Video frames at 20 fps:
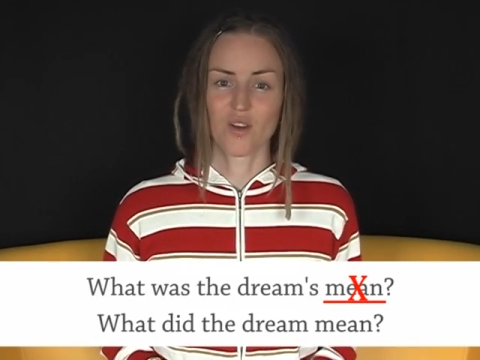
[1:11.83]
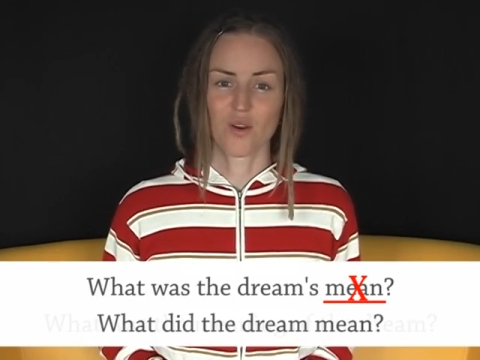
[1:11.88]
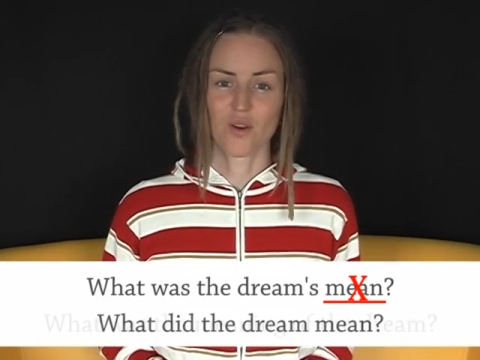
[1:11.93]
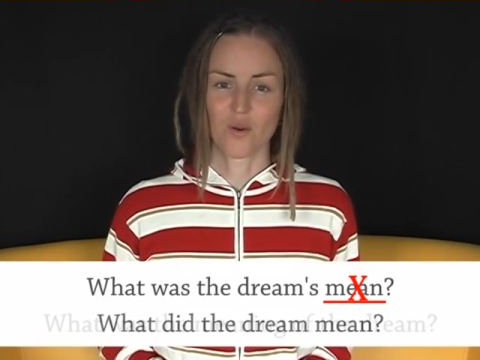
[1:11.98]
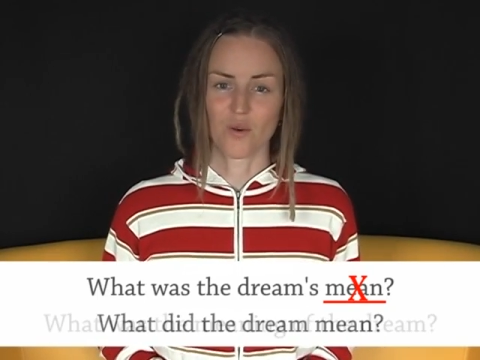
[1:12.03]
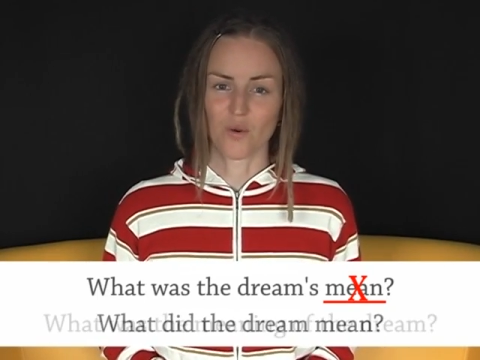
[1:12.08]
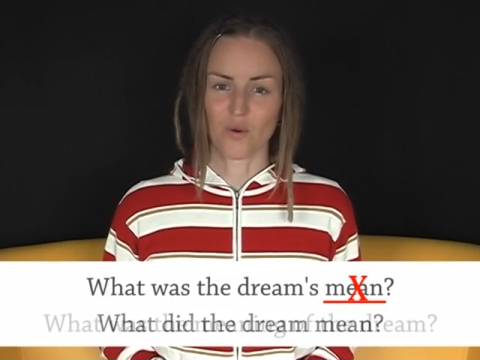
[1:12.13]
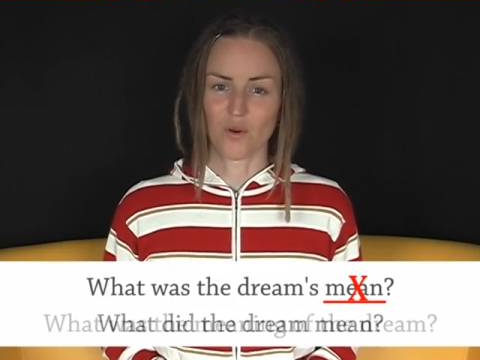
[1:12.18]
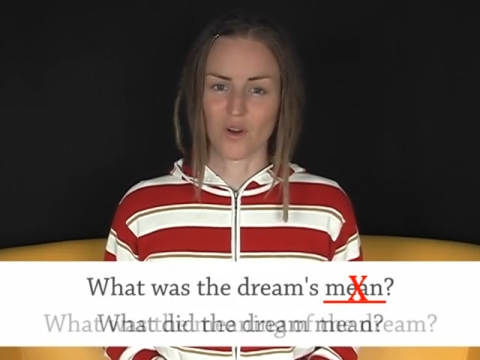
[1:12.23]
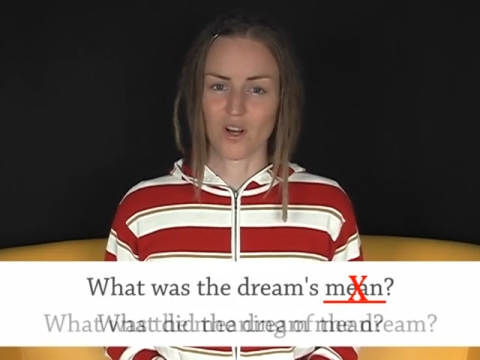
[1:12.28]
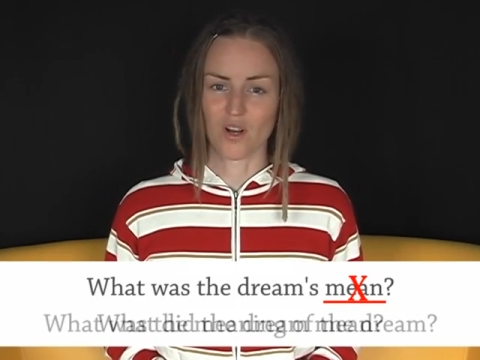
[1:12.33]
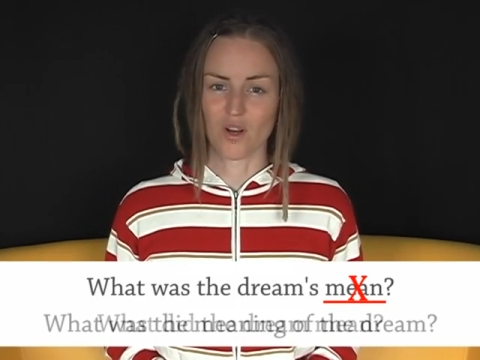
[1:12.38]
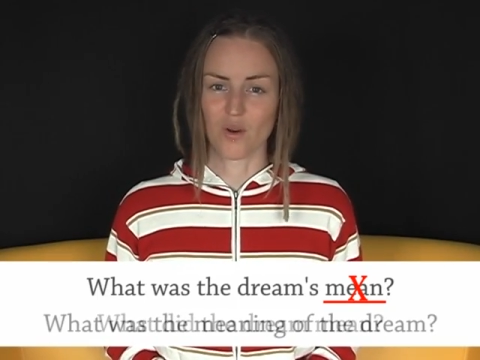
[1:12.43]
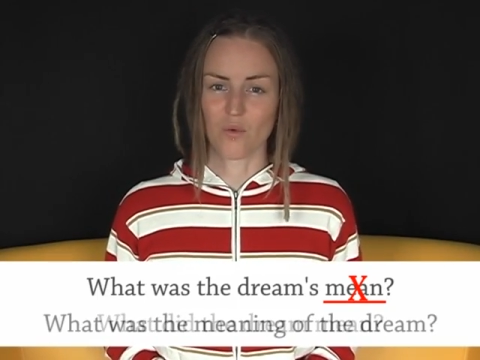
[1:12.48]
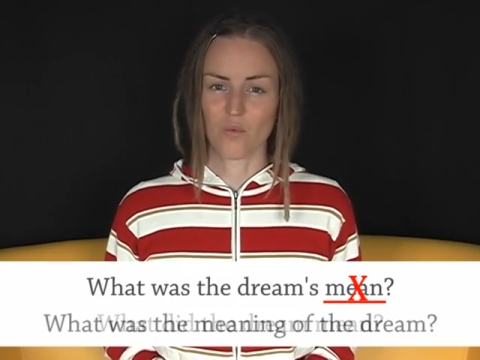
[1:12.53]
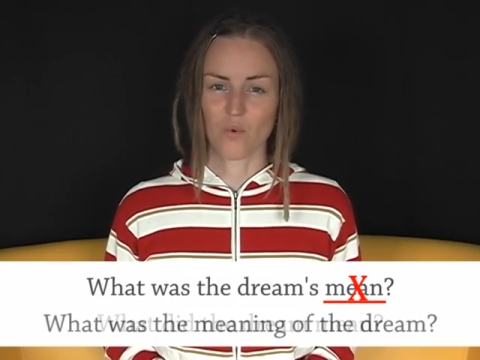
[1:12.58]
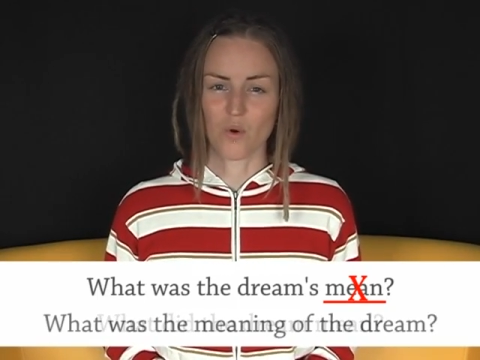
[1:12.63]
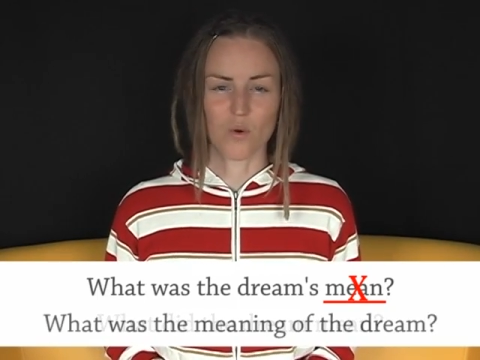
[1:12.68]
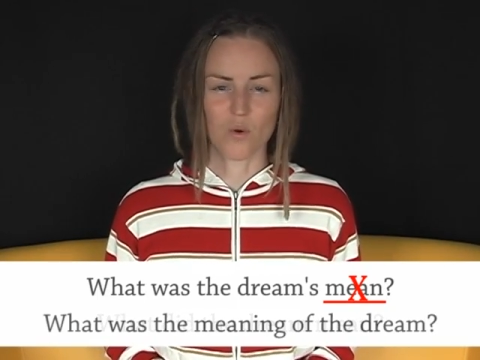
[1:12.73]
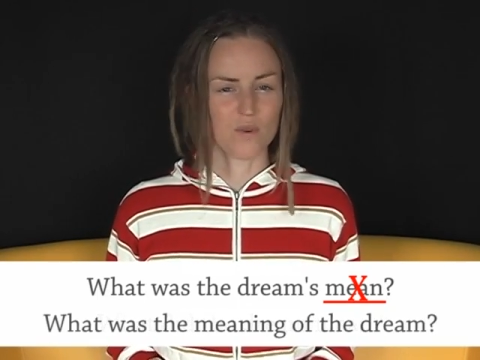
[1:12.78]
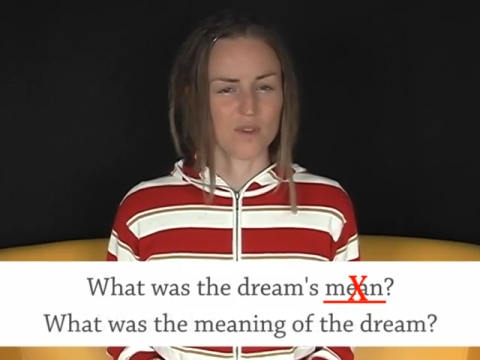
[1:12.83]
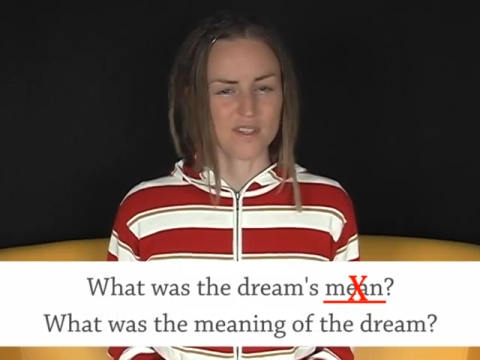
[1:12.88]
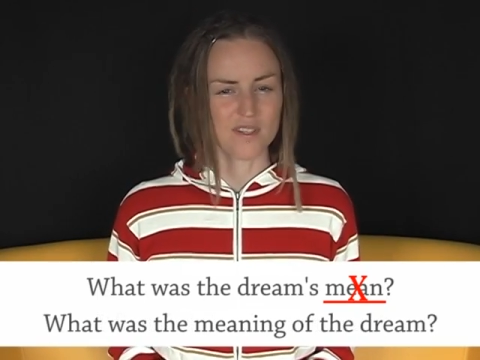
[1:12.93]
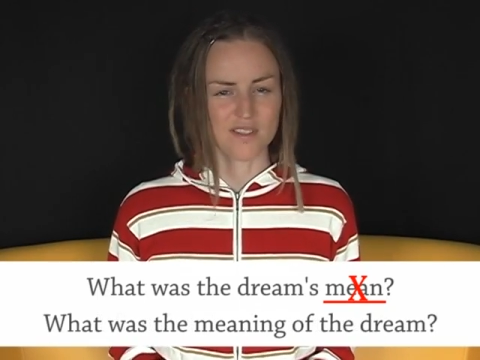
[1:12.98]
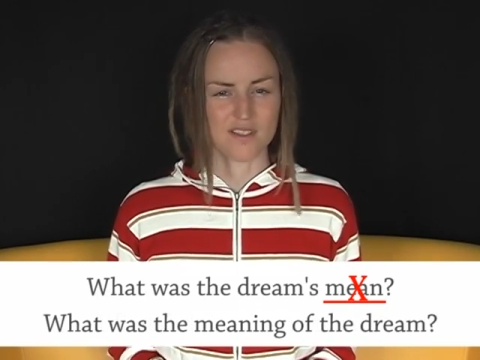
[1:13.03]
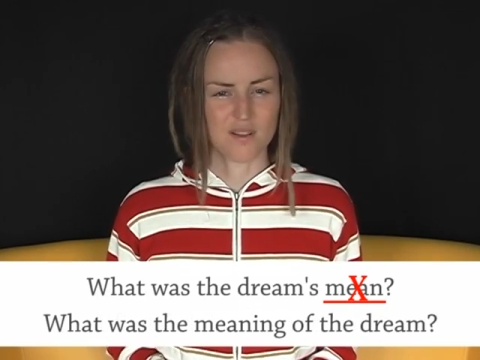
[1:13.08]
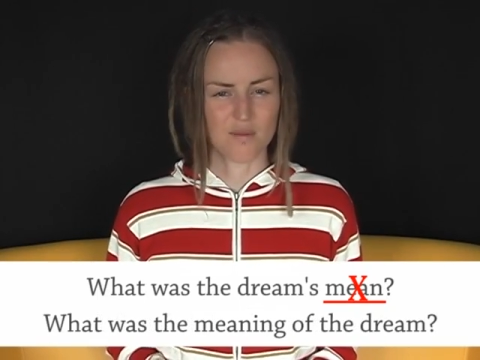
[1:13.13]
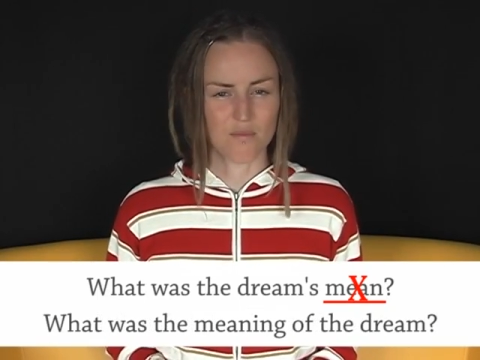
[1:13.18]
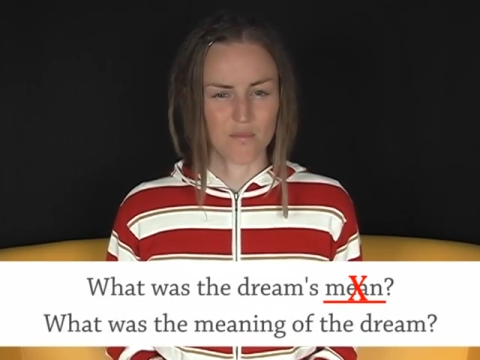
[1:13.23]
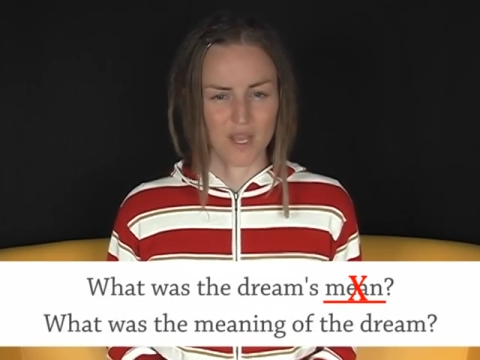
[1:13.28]
Or what was
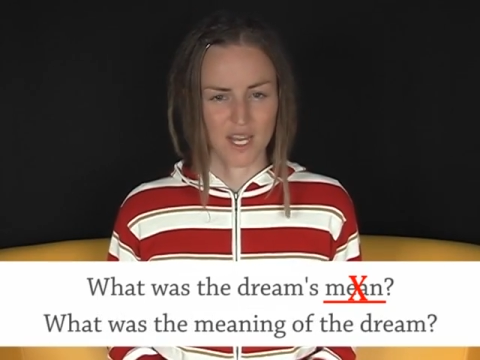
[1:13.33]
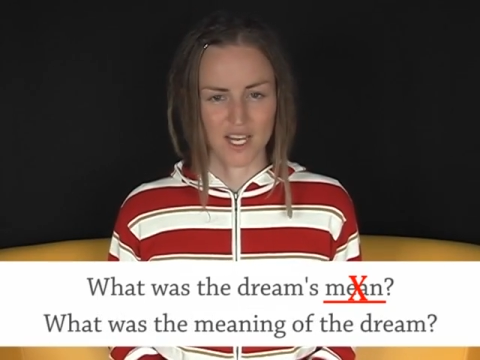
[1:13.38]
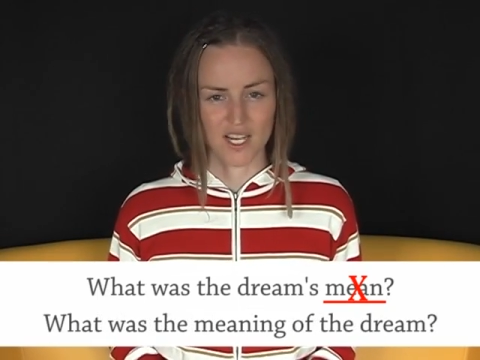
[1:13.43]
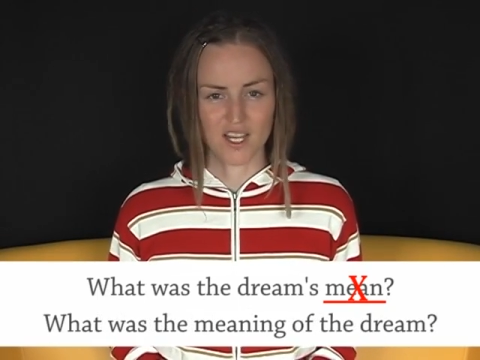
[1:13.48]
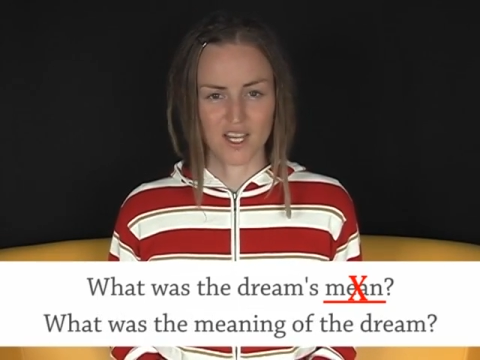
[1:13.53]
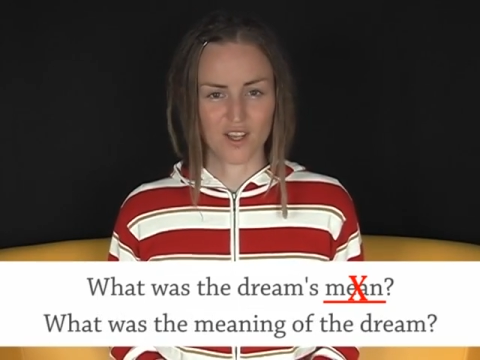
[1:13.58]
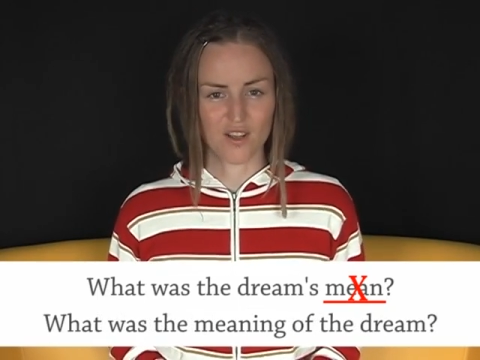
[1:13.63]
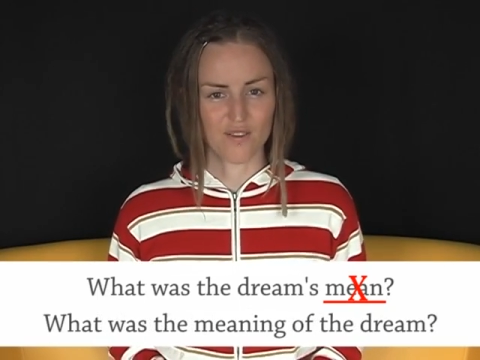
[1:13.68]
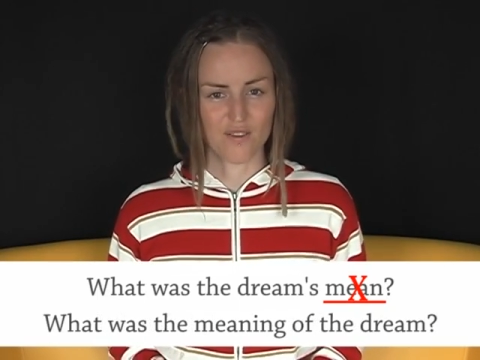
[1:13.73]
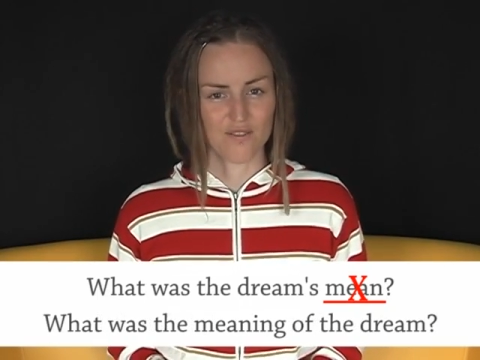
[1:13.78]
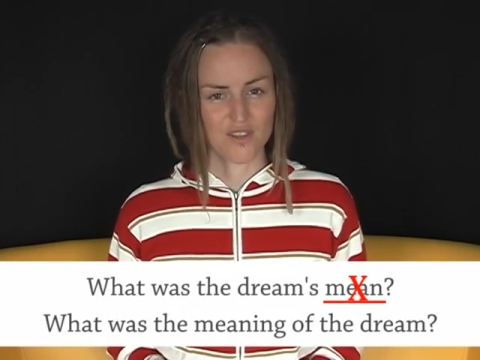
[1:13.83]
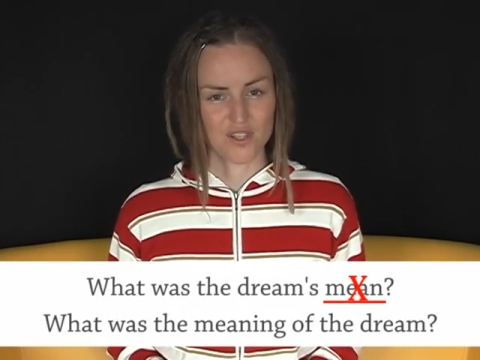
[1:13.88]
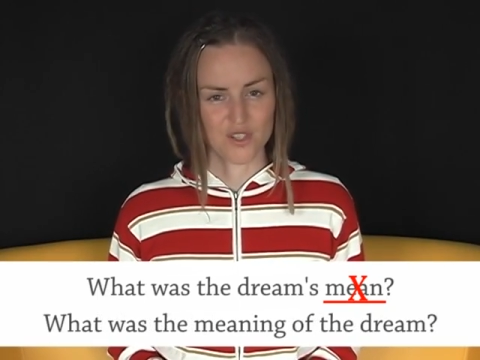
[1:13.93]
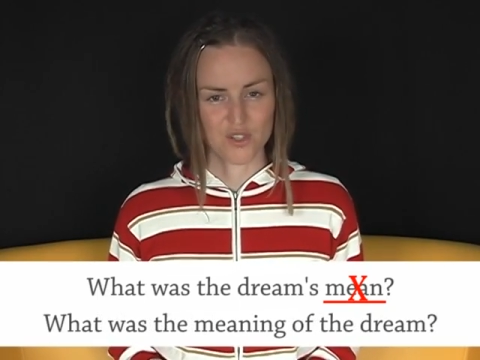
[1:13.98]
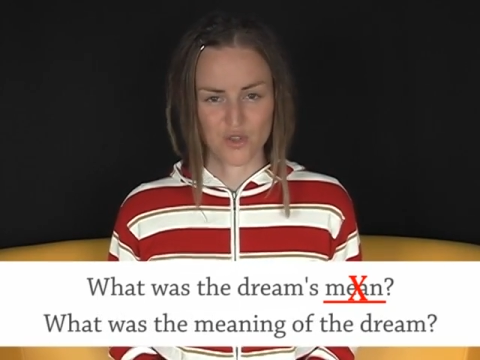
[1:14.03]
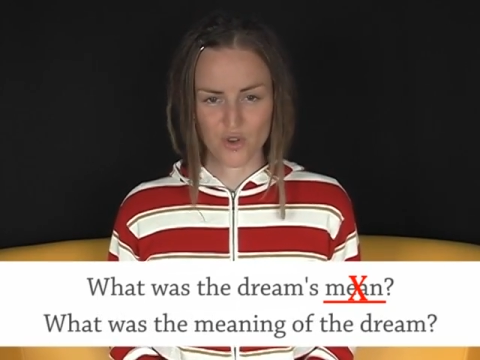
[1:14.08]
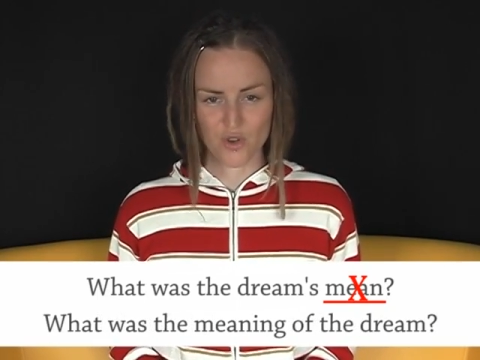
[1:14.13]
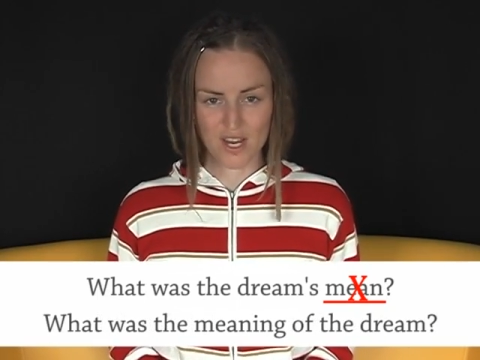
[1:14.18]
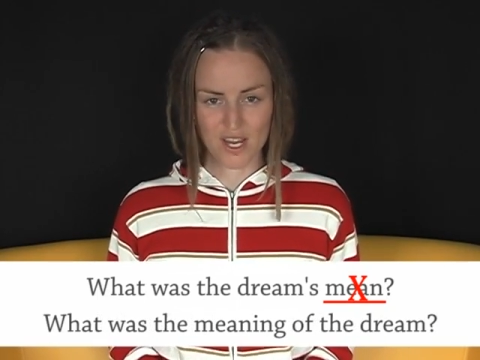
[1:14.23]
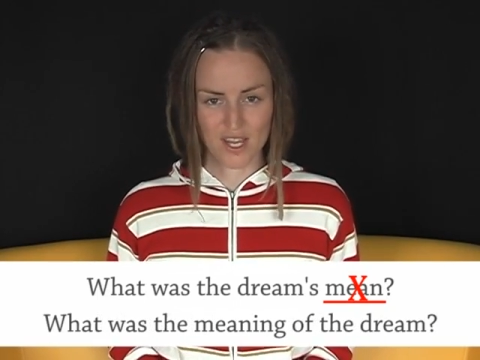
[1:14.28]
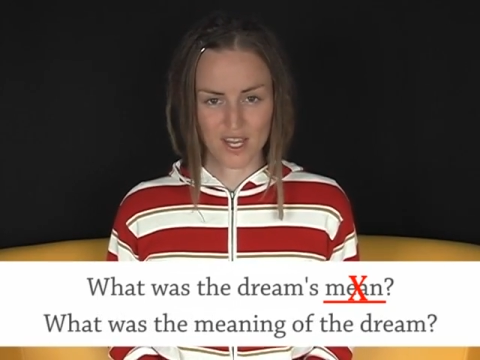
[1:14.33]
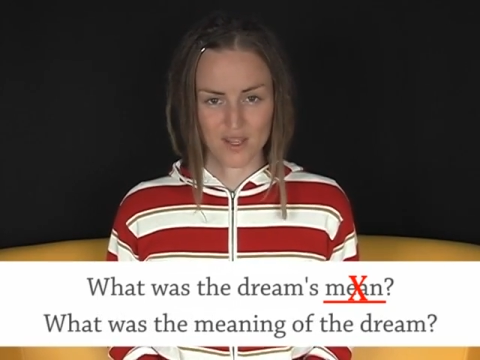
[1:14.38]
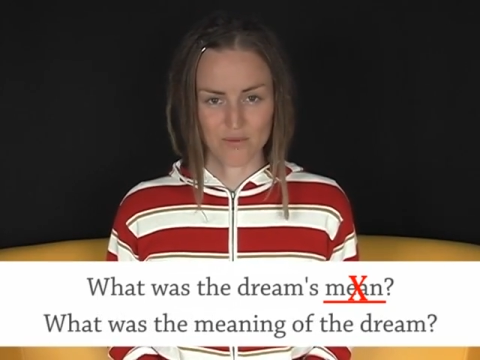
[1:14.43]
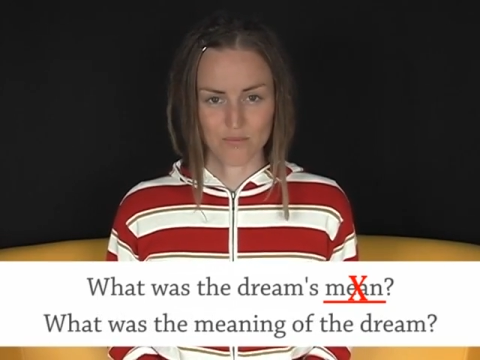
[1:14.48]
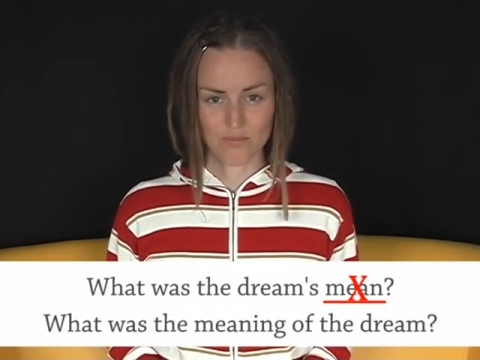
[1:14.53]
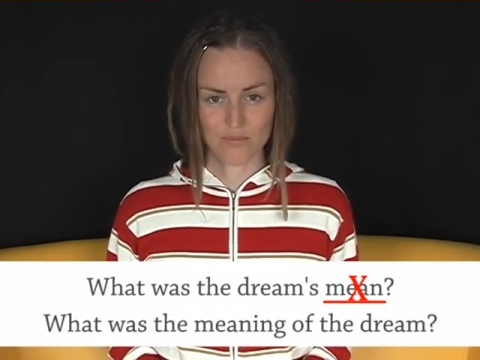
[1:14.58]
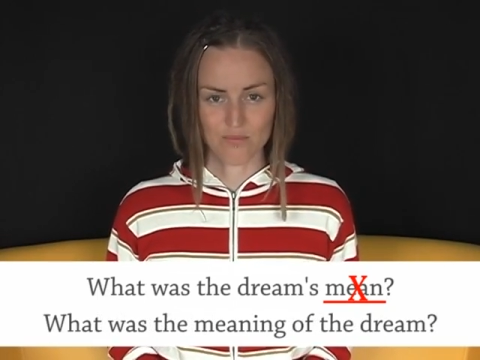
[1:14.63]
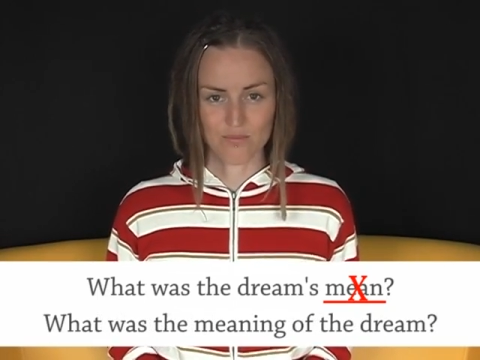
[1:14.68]
the meaning of the dream?